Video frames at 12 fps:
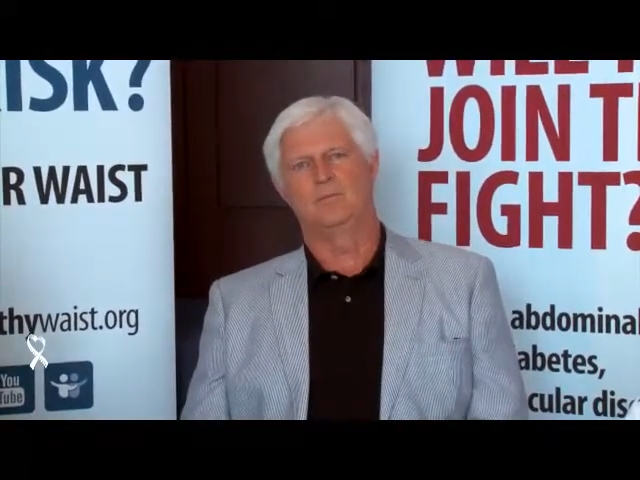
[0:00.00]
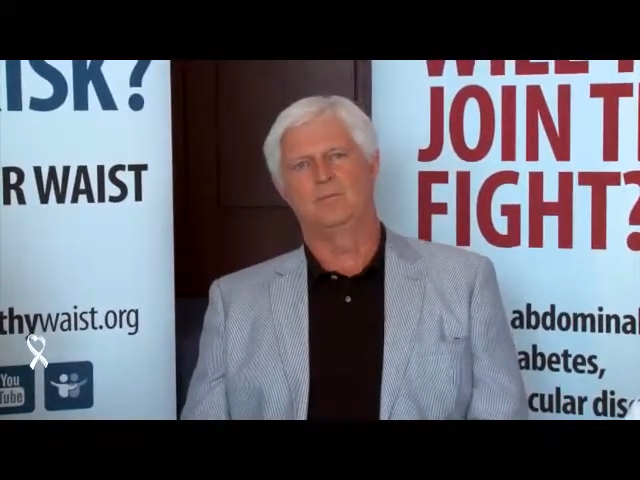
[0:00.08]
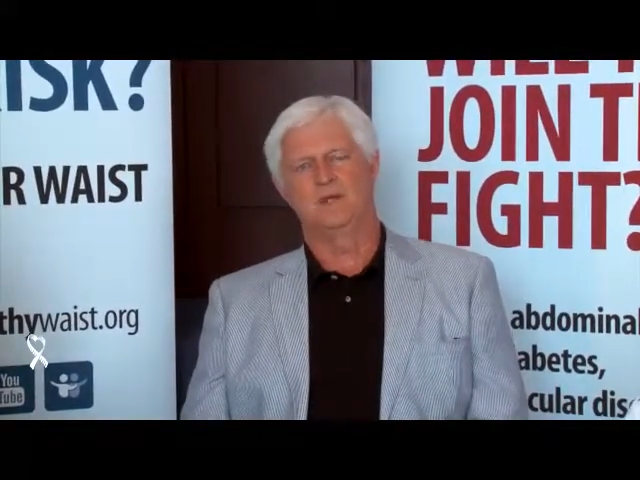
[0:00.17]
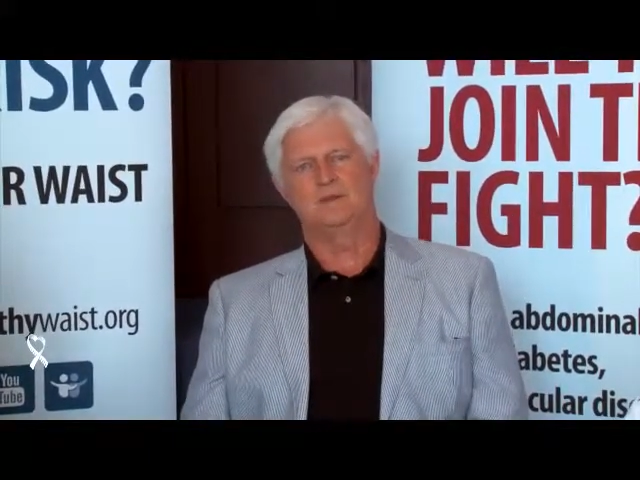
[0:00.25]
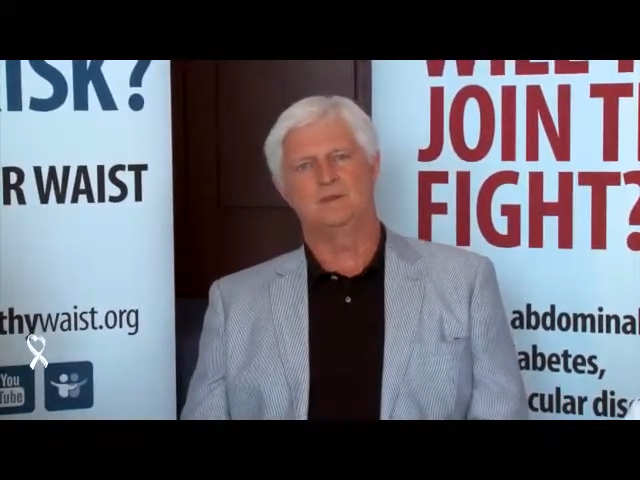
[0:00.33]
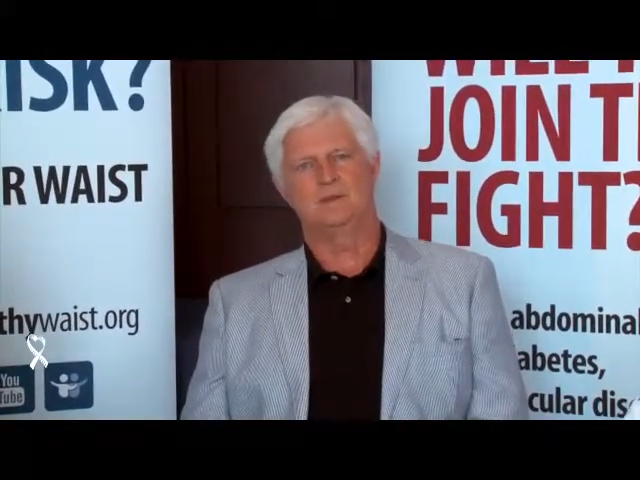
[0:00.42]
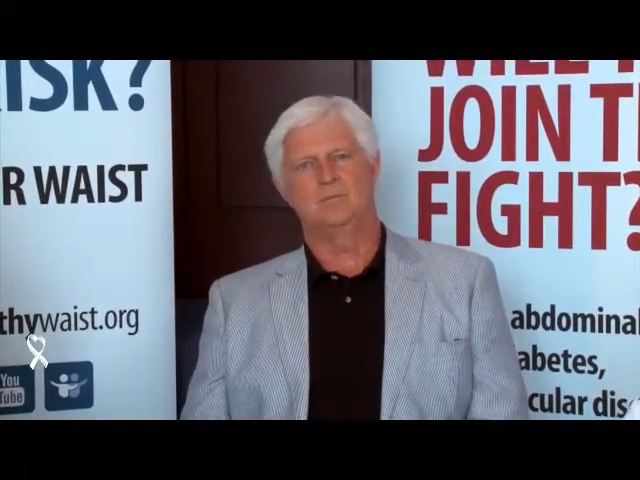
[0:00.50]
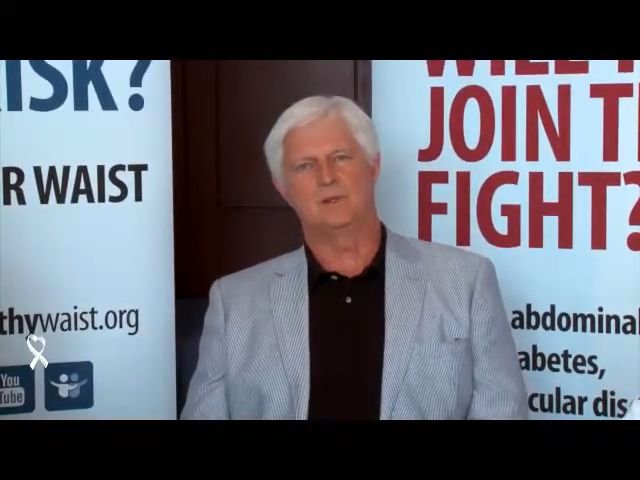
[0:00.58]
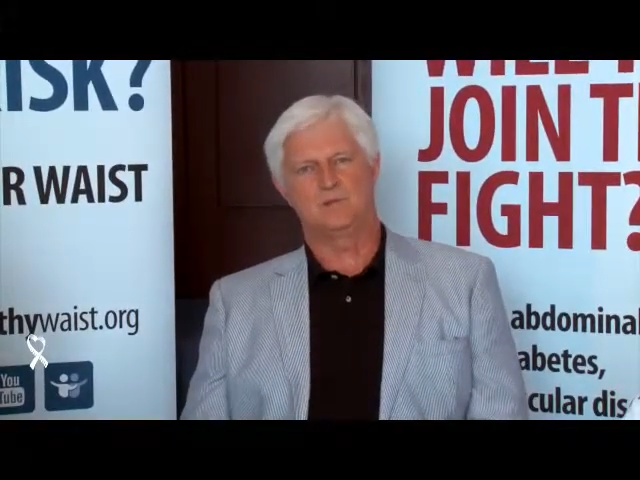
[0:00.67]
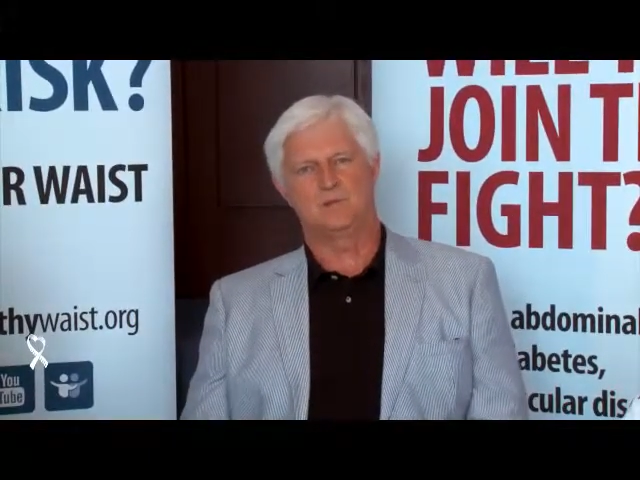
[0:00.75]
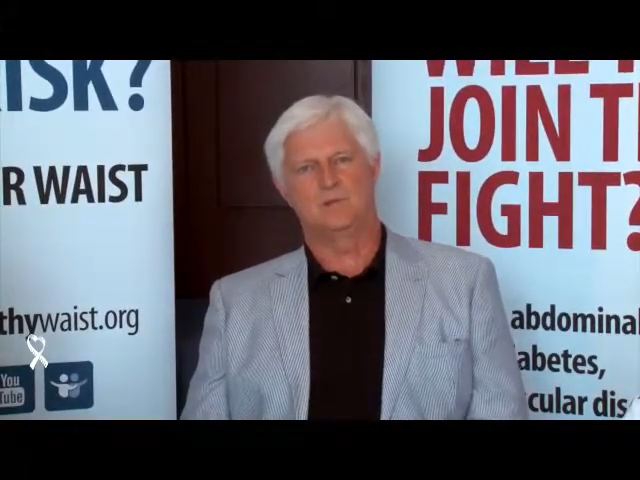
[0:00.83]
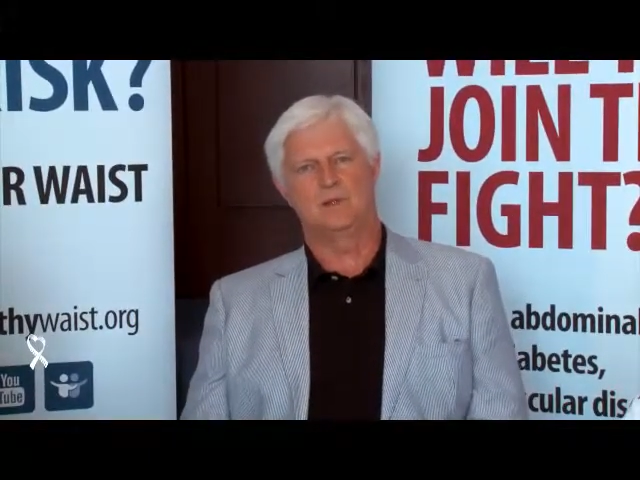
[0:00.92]
best
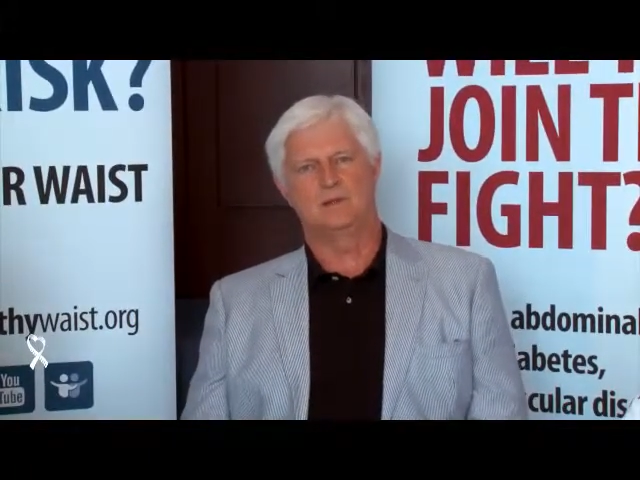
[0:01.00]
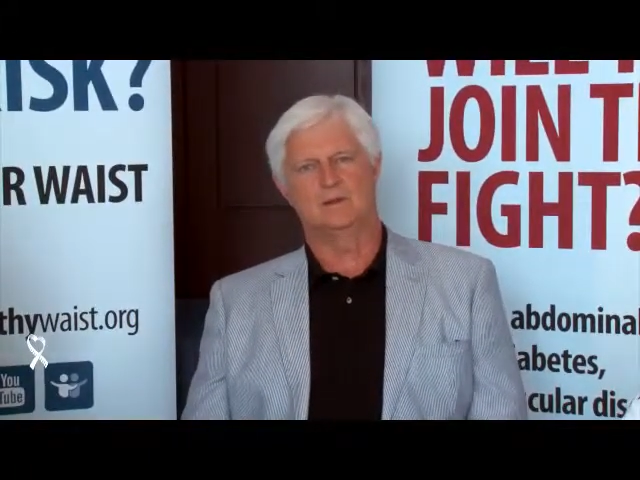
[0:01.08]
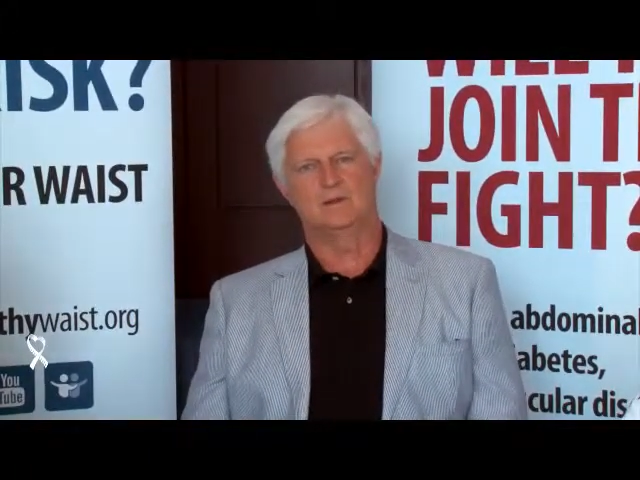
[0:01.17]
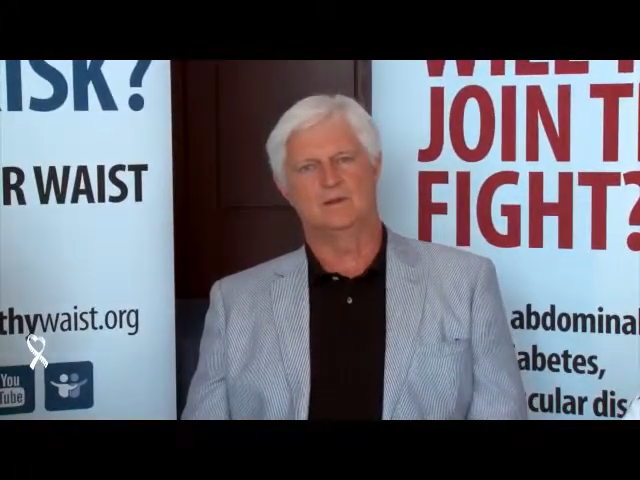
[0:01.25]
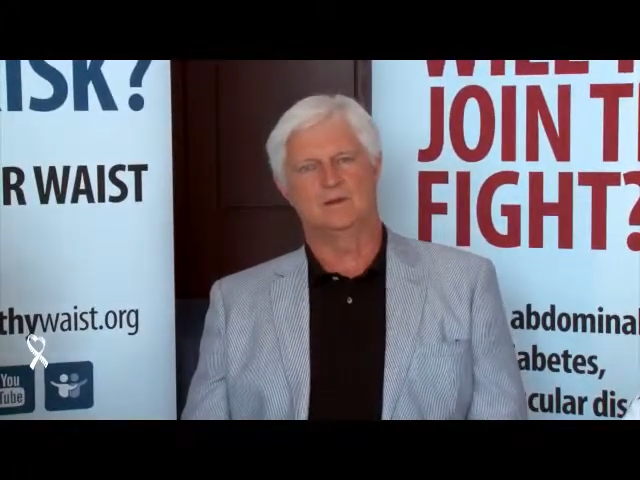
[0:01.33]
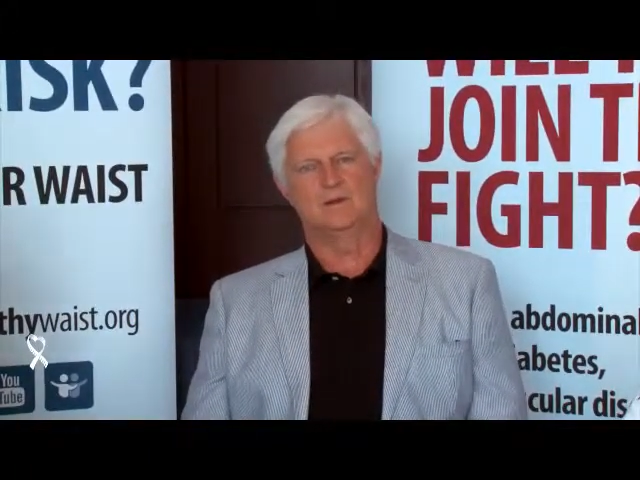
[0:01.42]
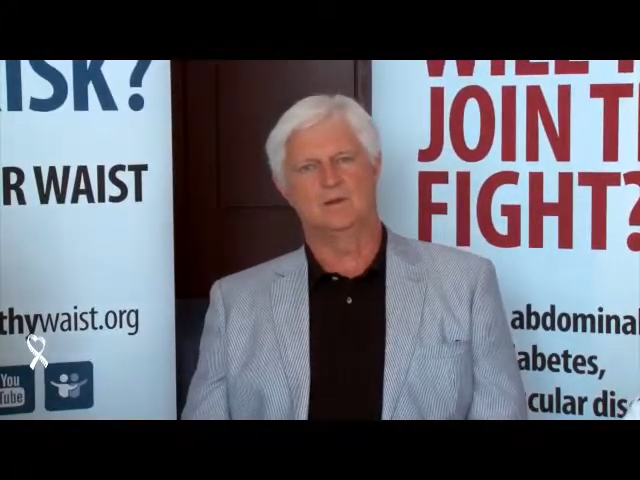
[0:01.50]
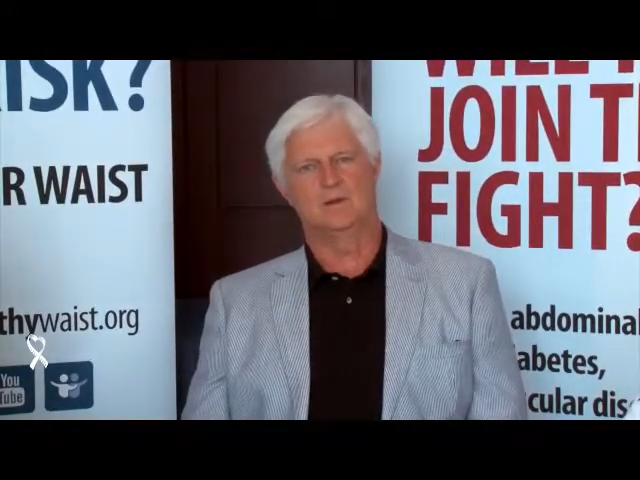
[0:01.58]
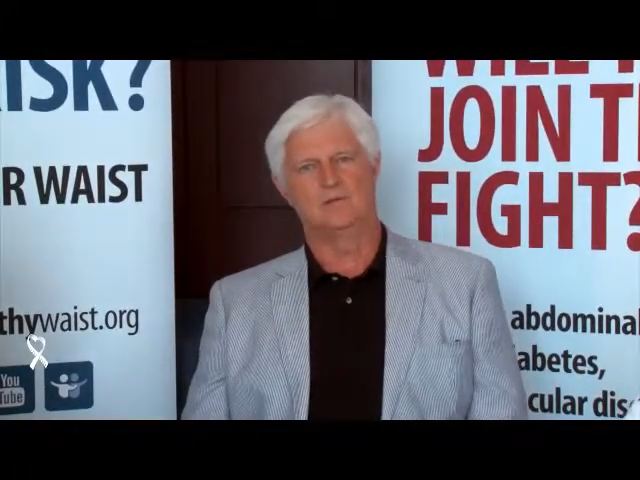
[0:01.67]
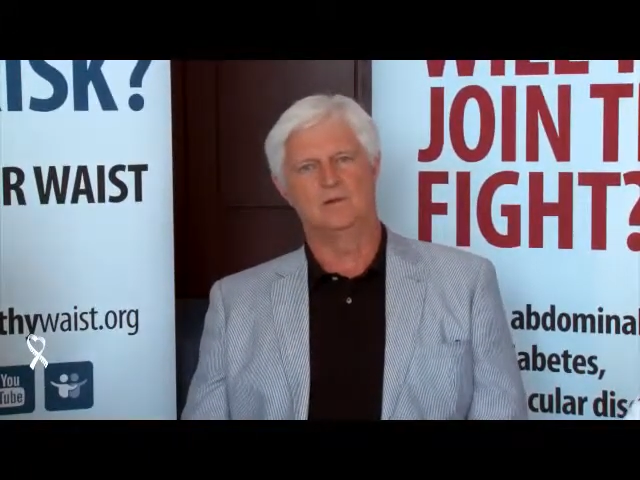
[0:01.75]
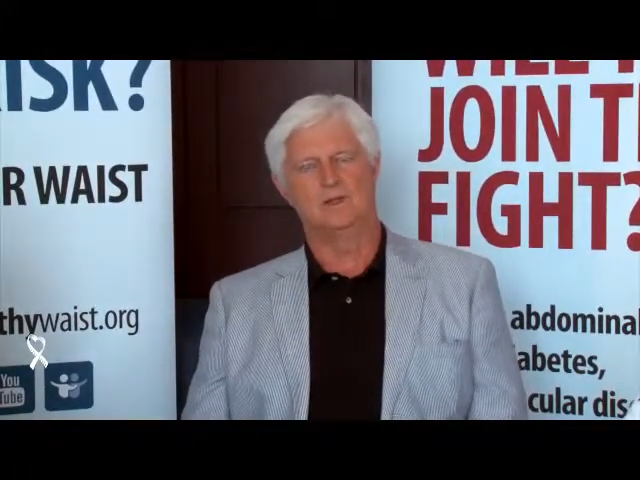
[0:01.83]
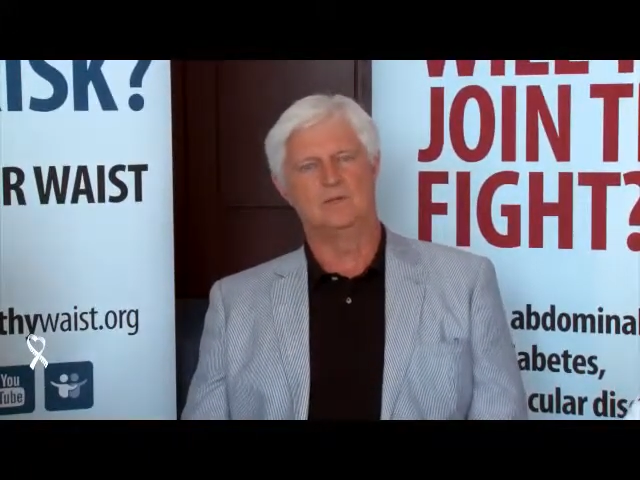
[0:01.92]
measurement of